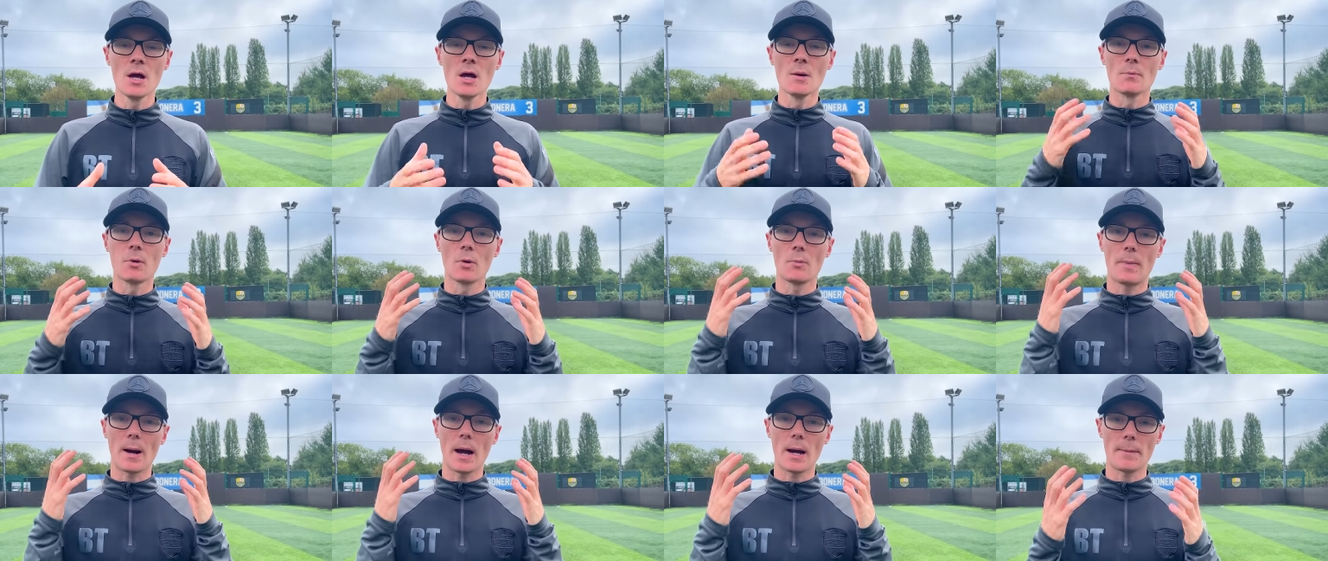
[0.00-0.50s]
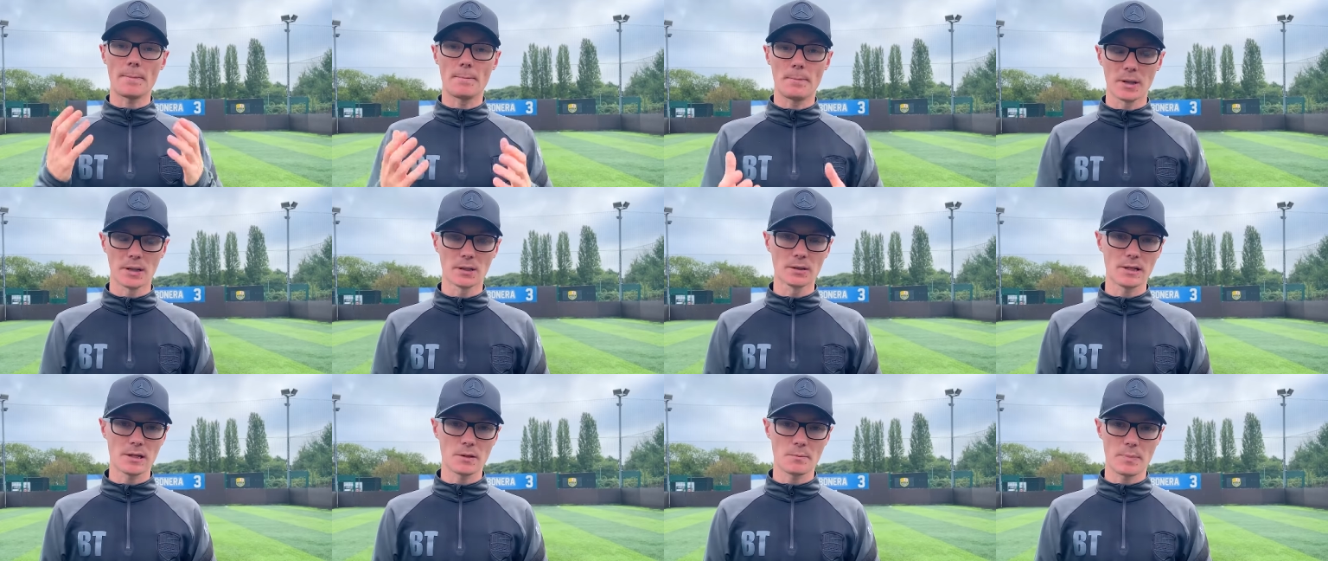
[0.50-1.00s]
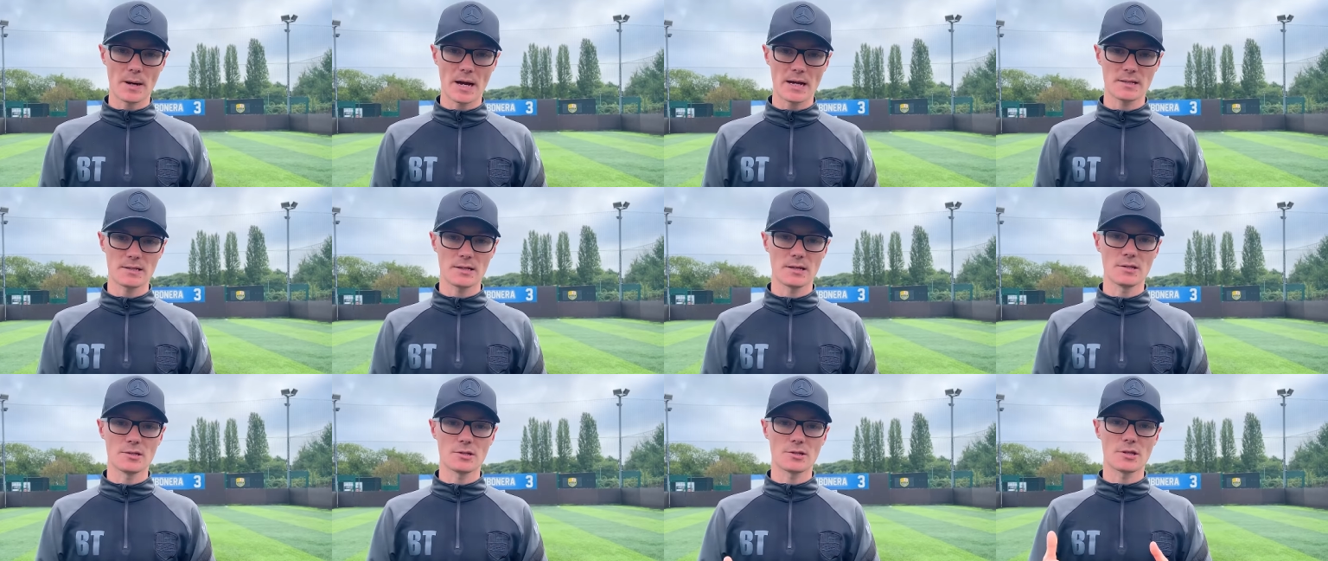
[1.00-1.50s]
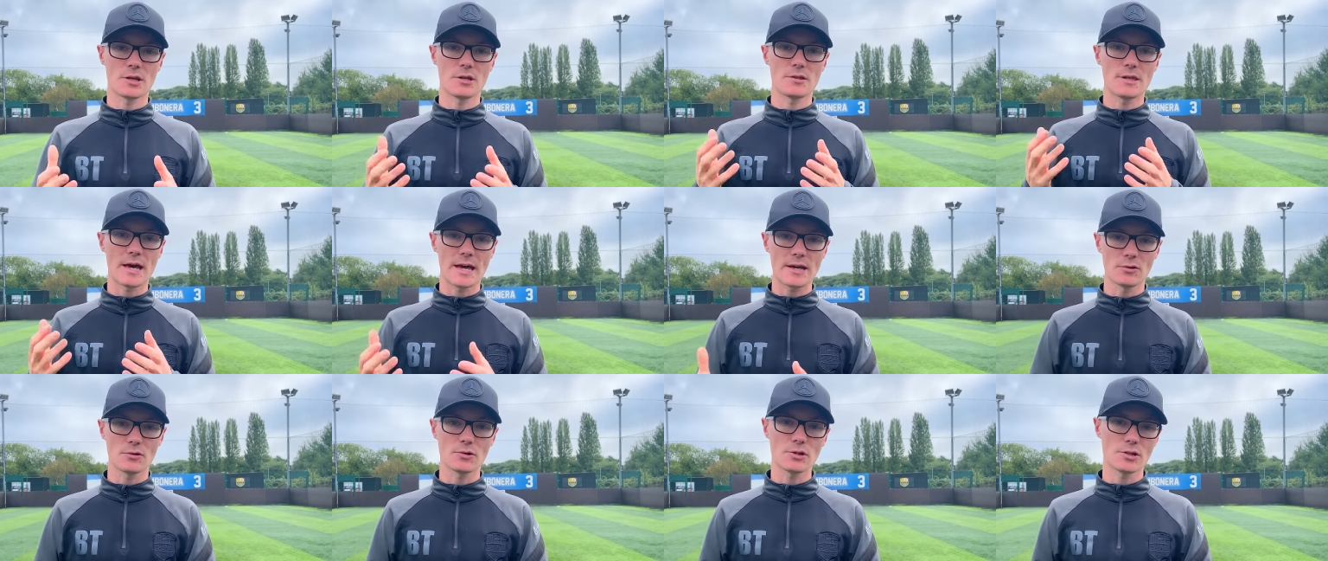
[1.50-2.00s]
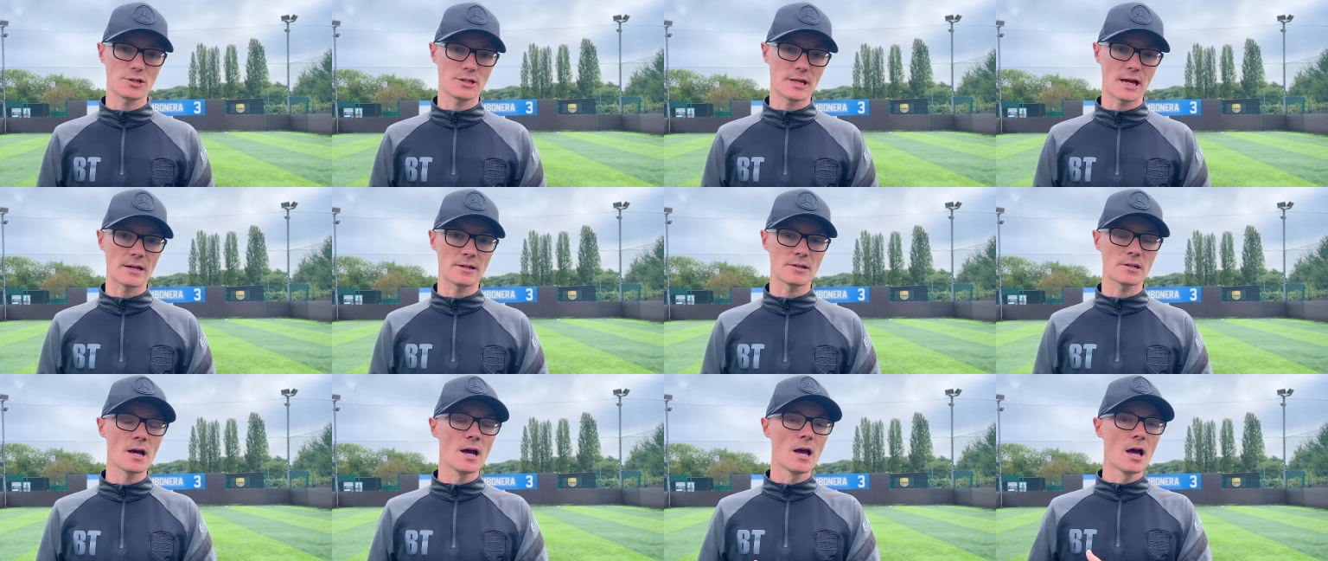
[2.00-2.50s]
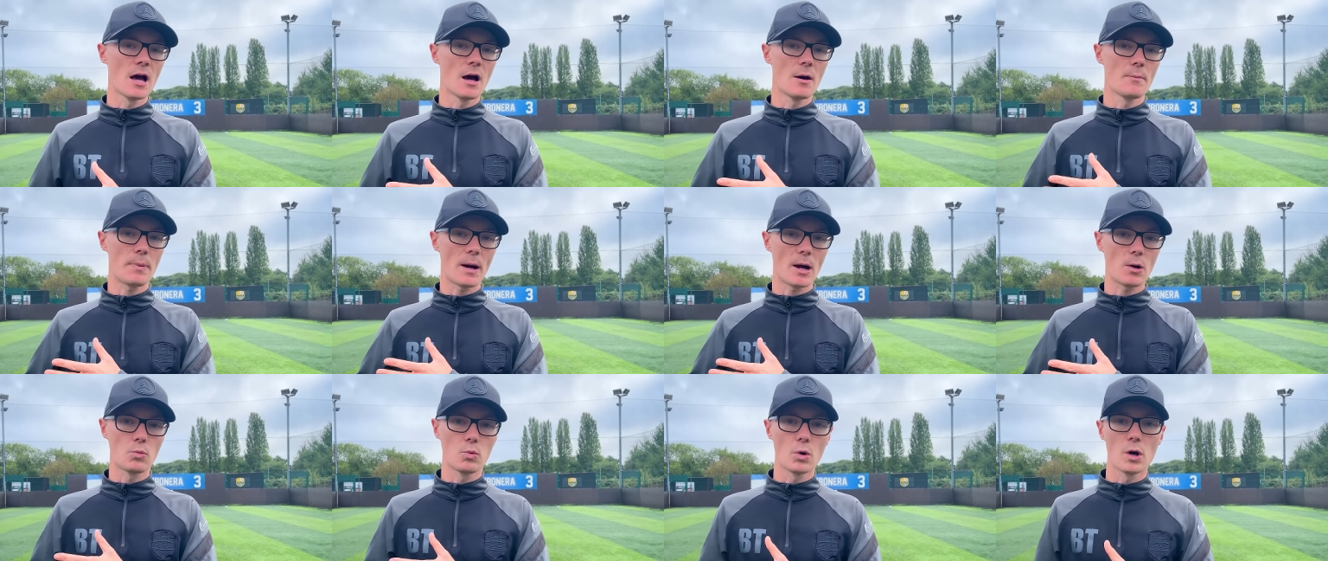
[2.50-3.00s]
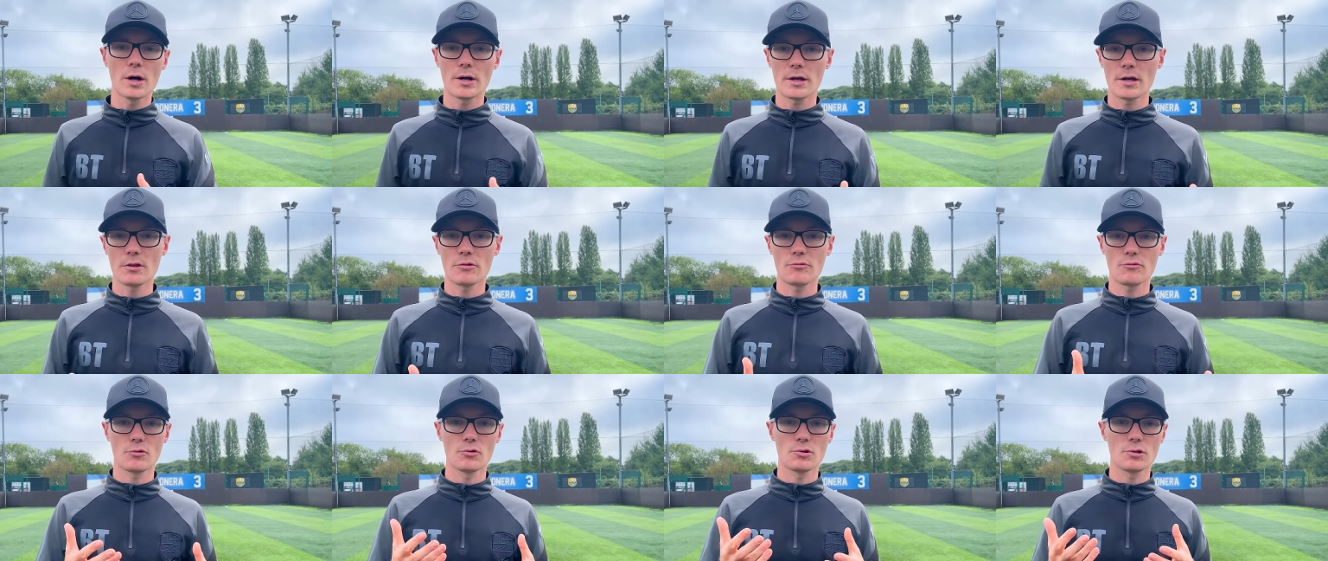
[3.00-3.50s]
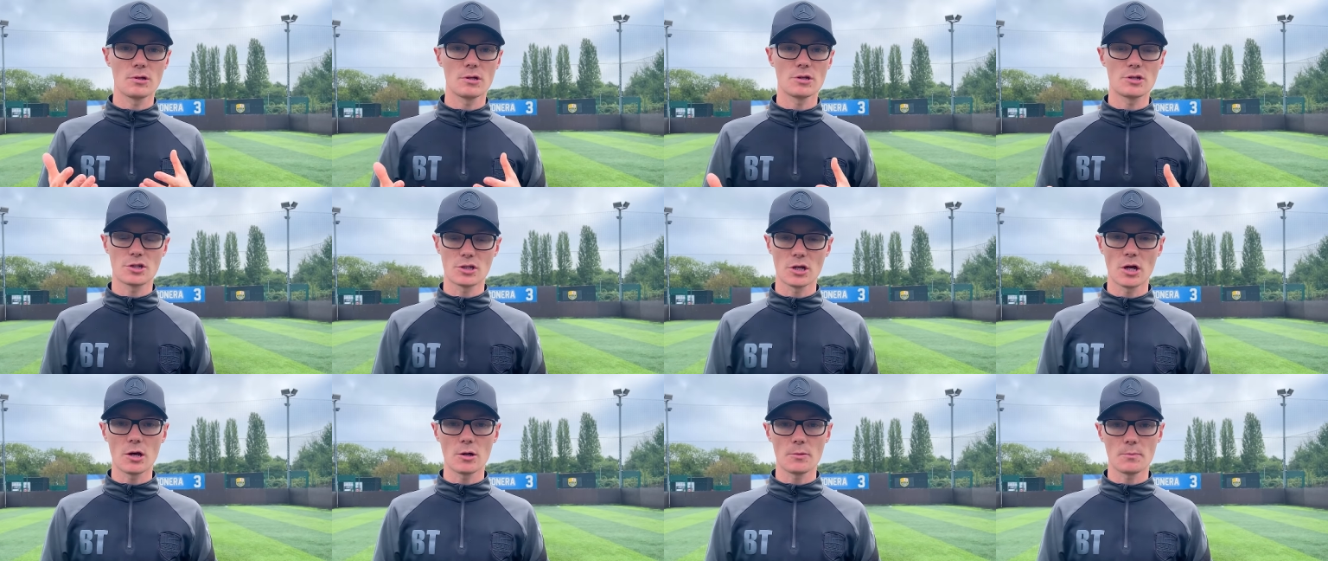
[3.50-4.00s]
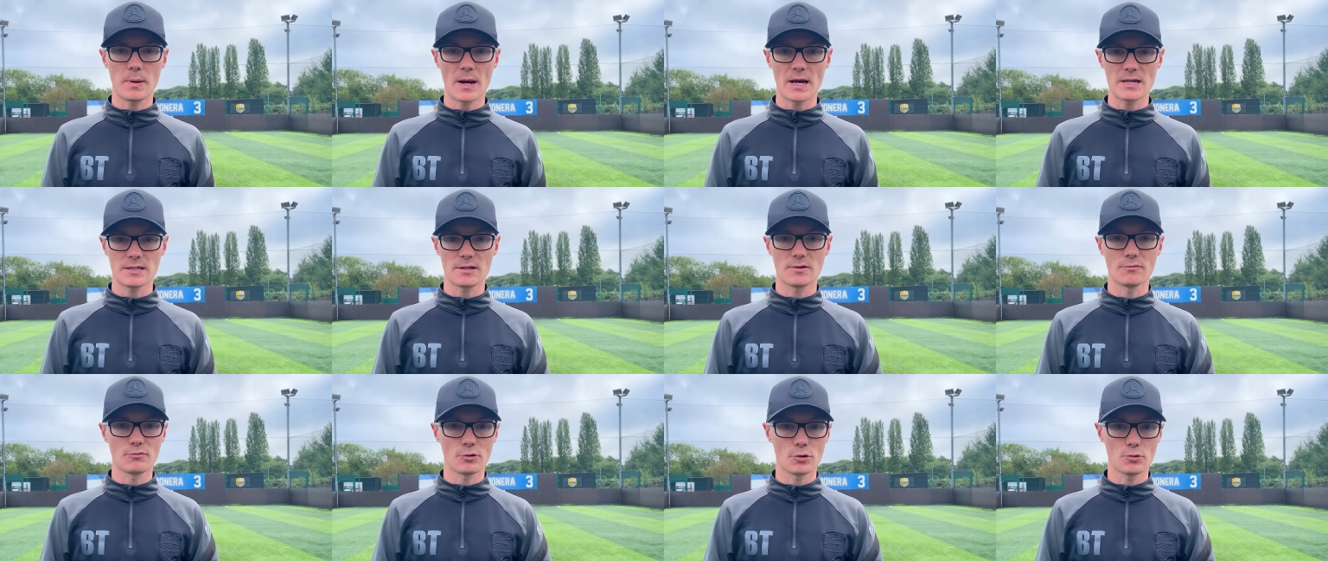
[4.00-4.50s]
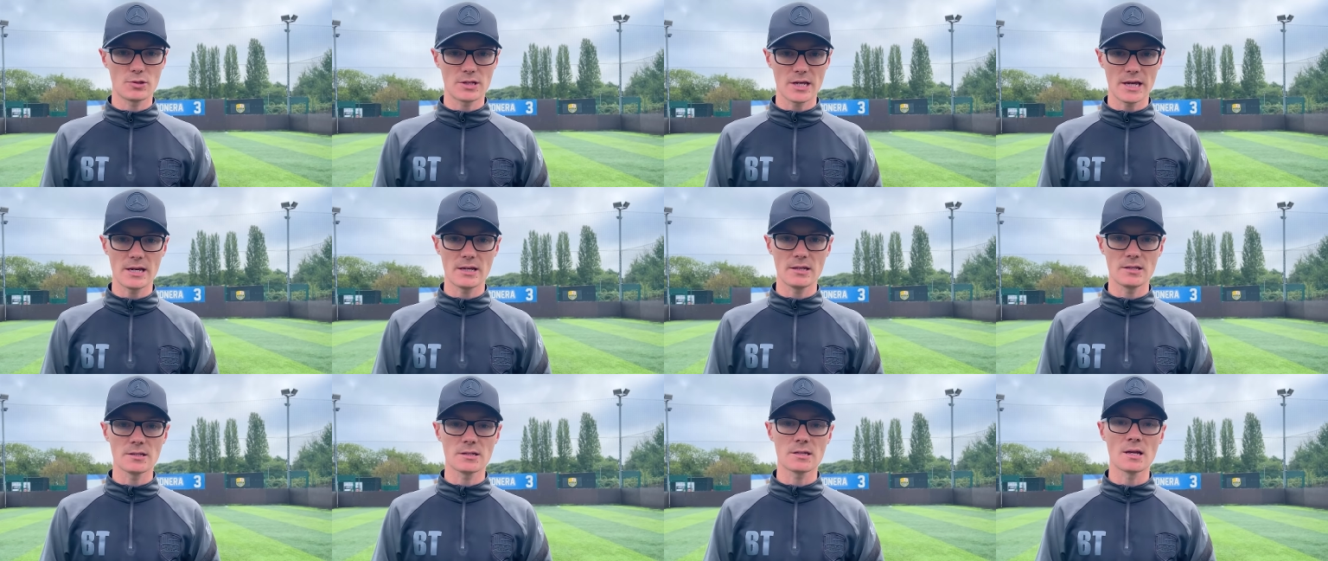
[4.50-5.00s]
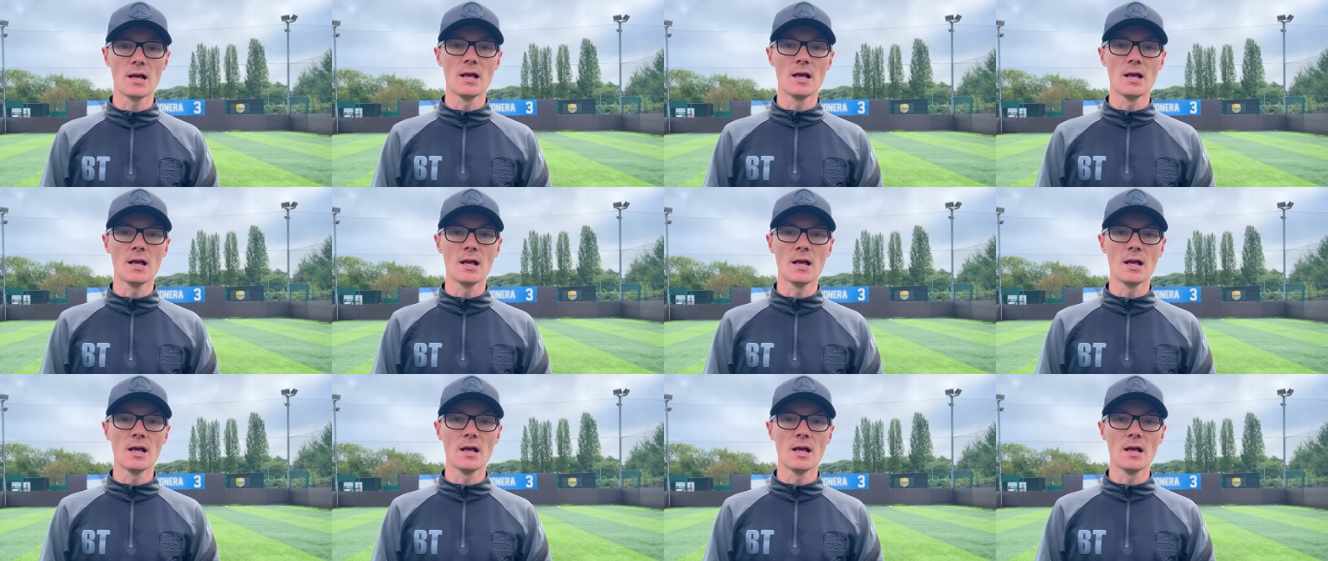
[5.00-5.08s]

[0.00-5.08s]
but by building patterns that they understand and by working through certain passing routines,